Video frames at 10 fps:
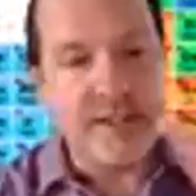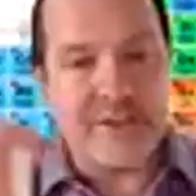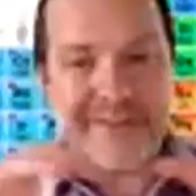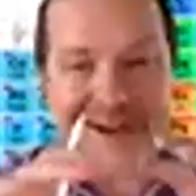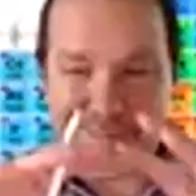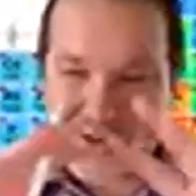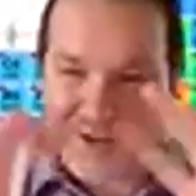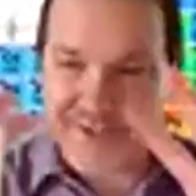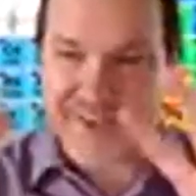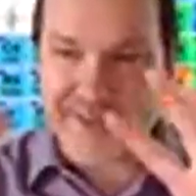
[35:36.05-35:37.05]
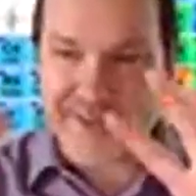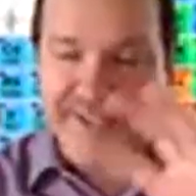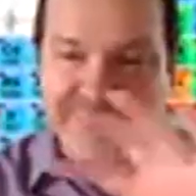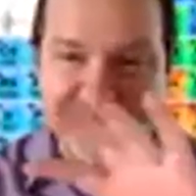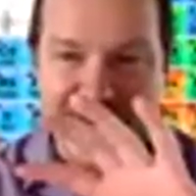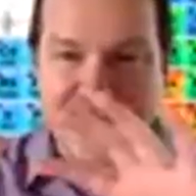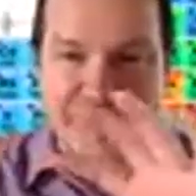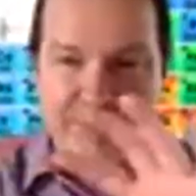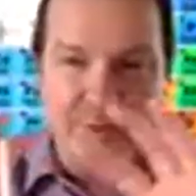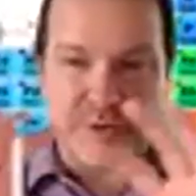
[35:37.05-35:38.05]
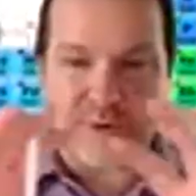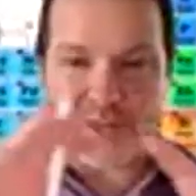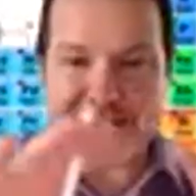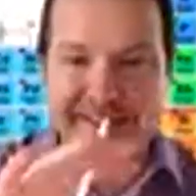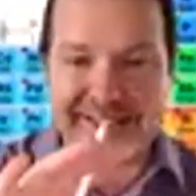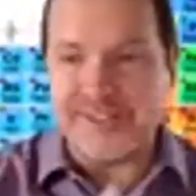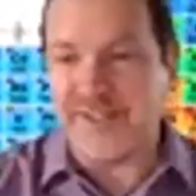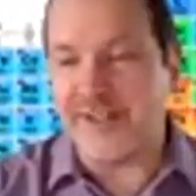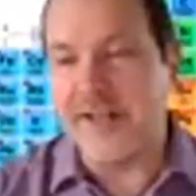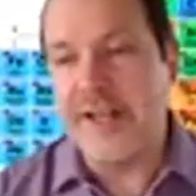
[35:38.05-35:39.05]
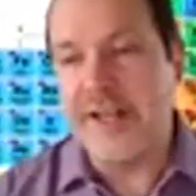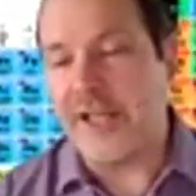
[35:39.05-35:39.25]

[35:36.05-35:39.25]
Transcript: You've got a bigger substance, it's going to polarize easier,